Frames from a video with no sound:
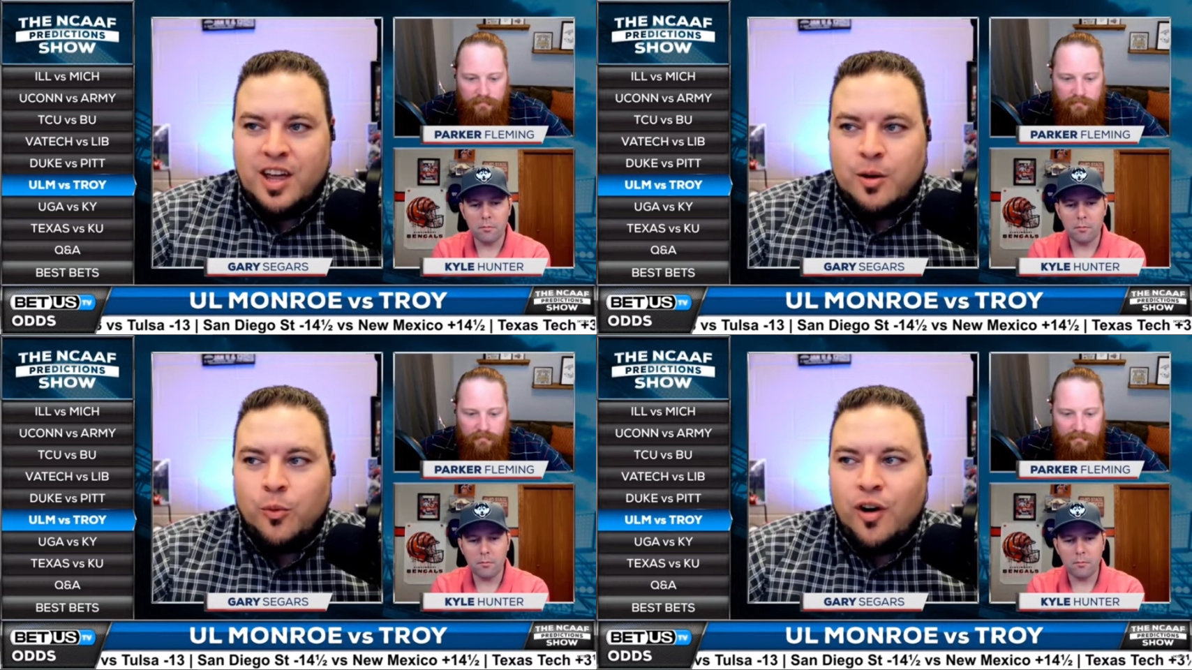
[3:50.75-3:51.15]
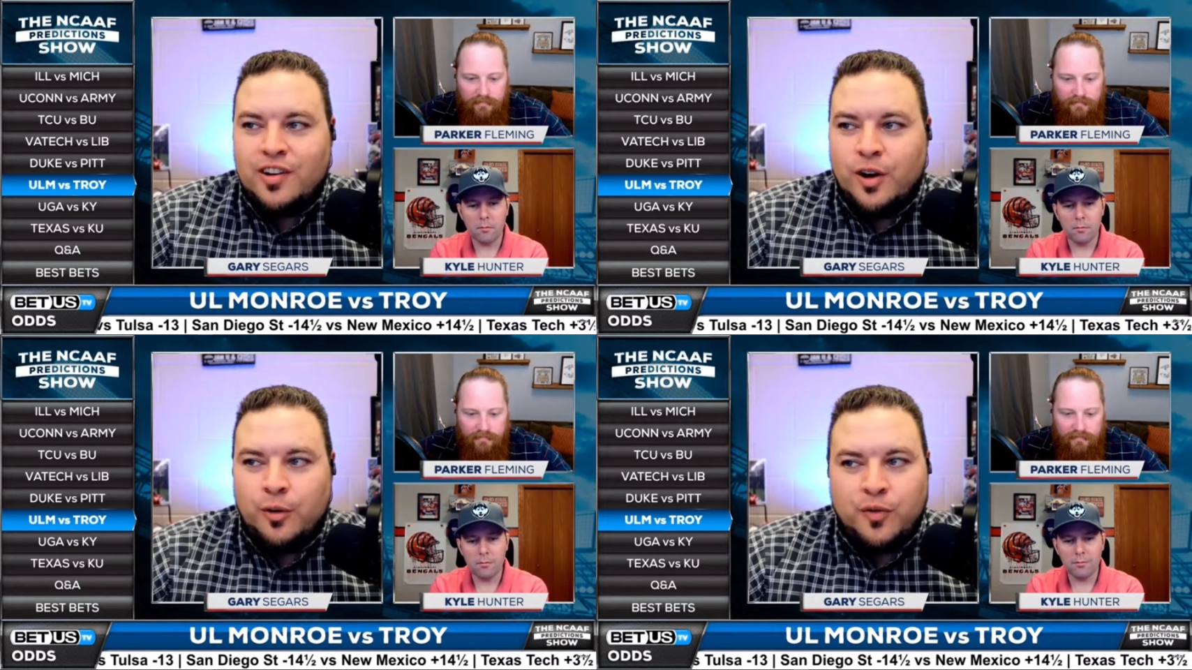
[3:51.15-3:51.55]
Speaker 1: They
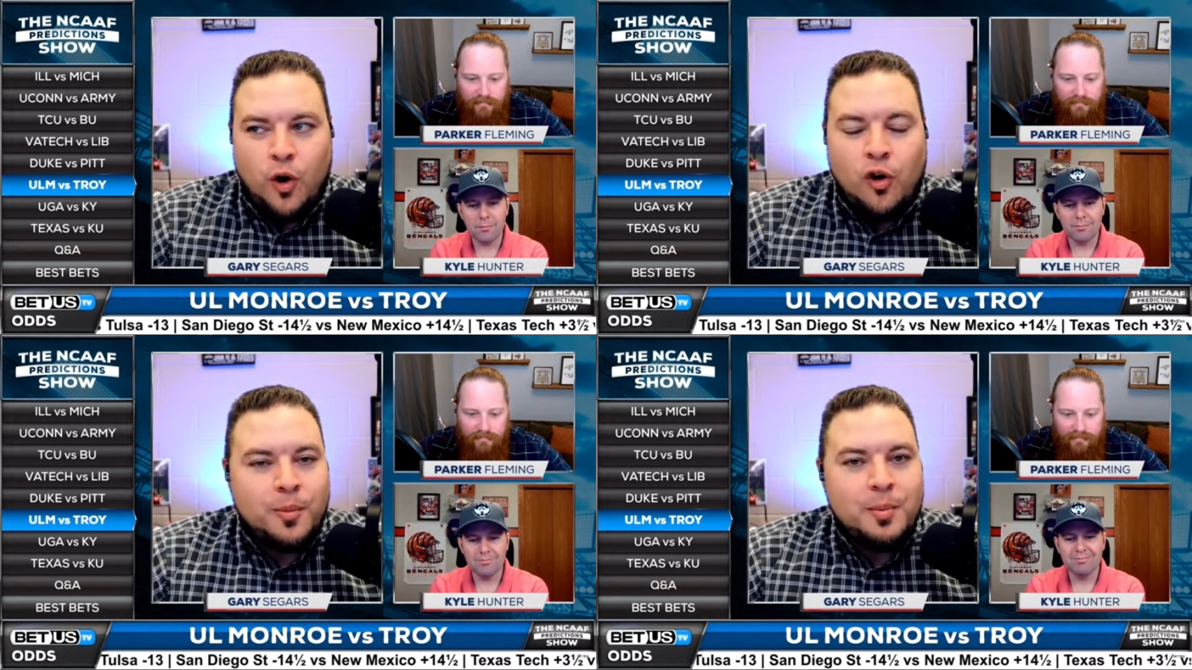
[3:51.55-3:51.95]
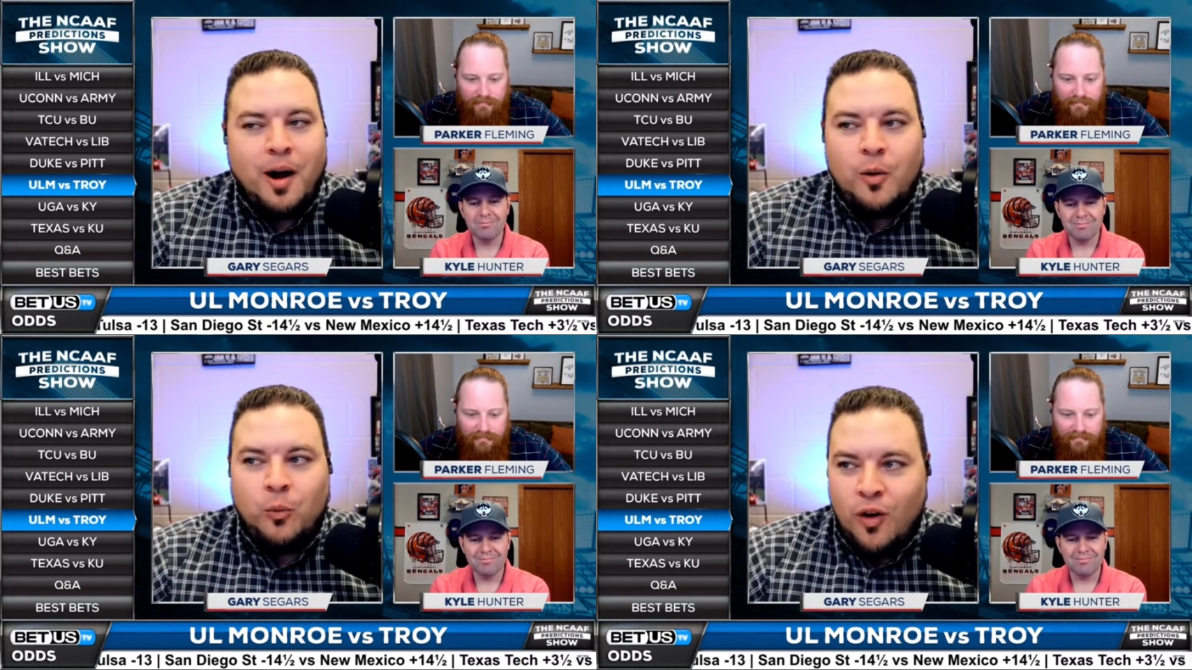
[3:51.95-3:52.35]
won over Army
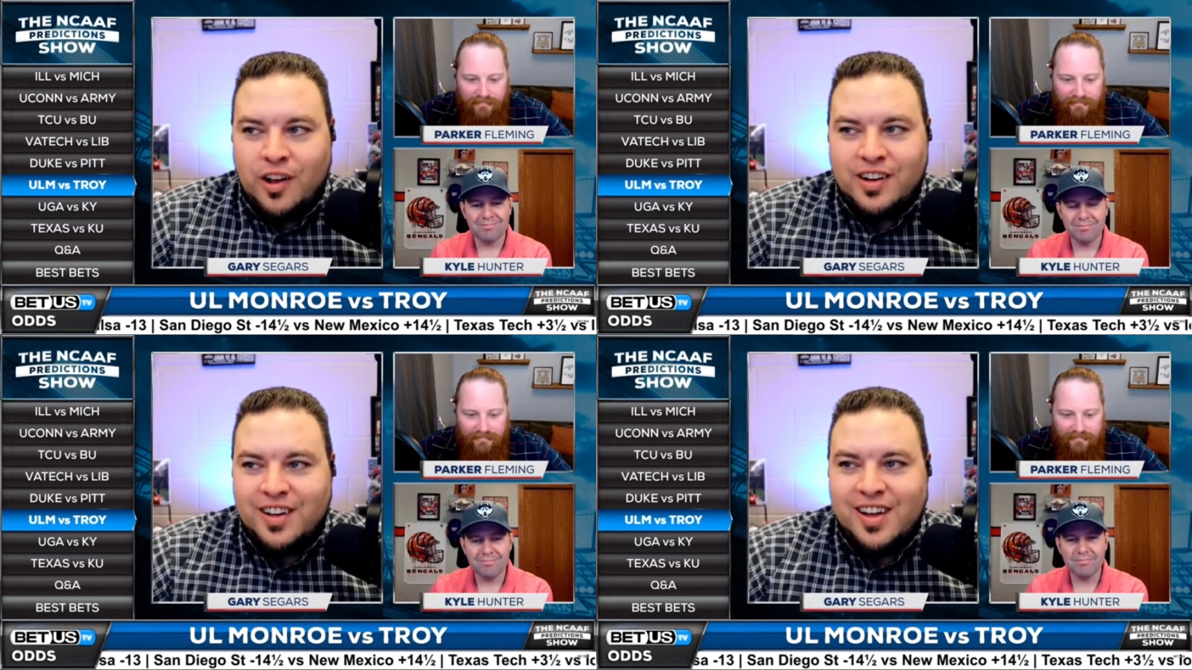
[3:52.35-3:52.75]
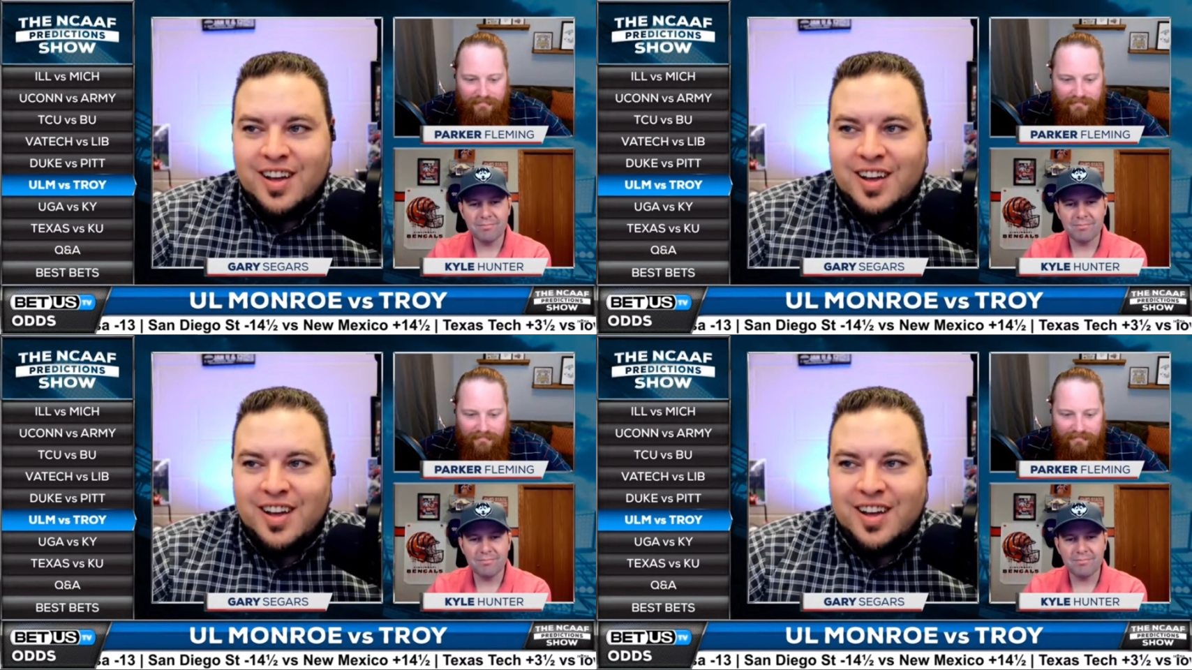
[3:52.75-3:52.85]
by one.